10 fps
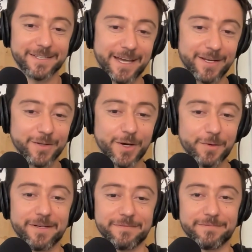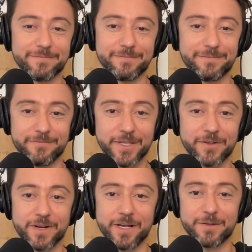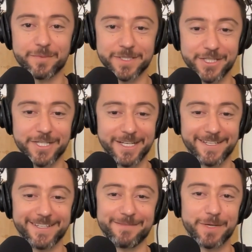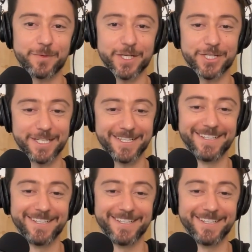How do you go about figuring out your positioning? Big question.